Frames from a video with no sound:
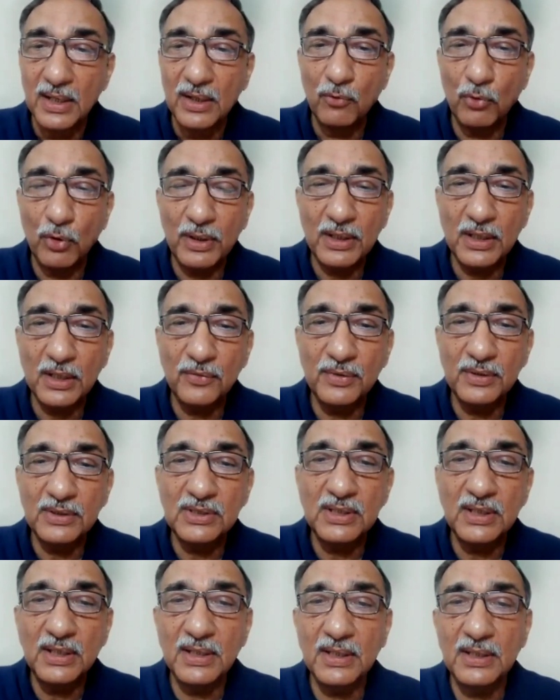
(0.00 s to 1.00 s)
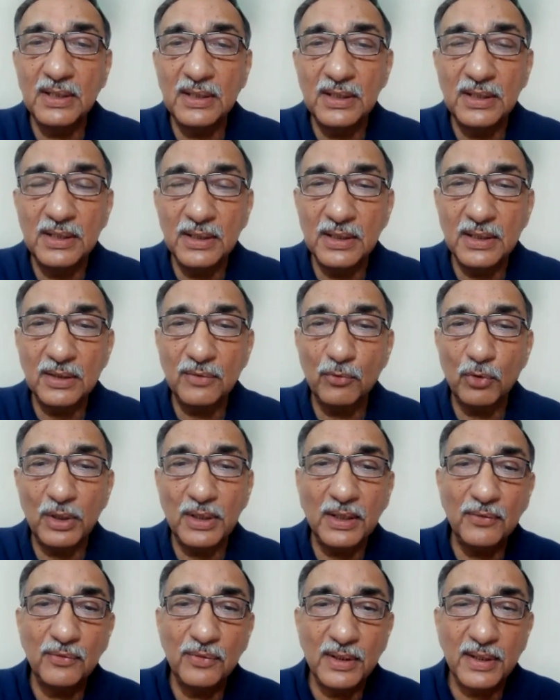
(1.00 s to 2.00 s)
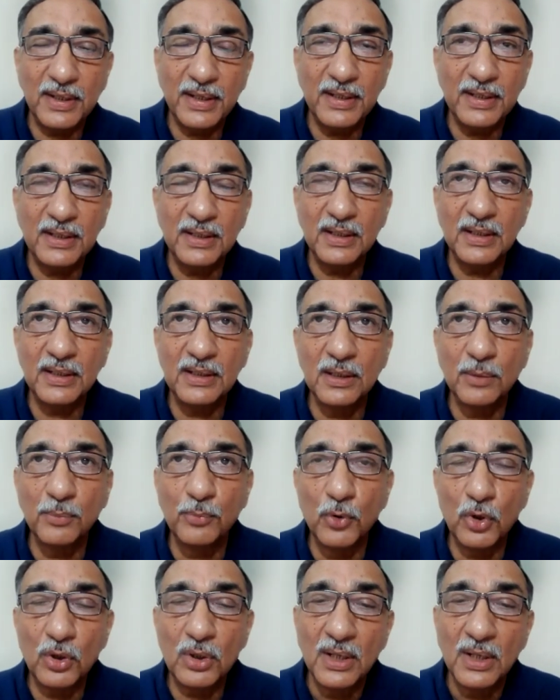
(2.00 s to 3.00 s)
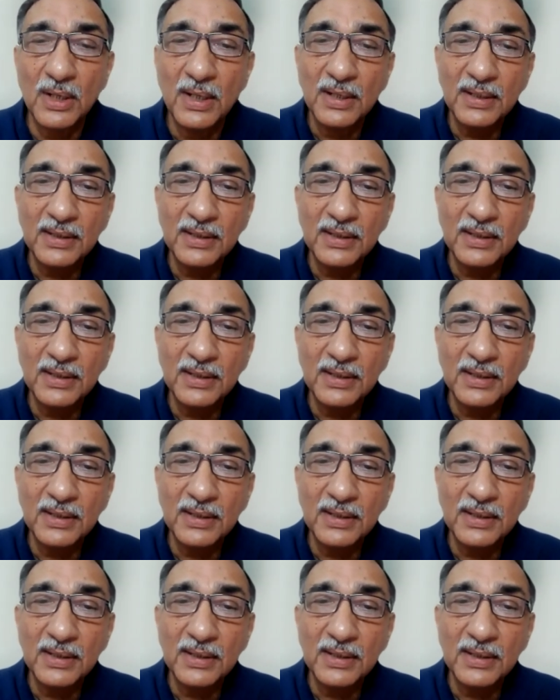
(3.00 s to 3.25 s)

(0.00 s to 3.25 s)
What are we seeing here? What have we read in the book?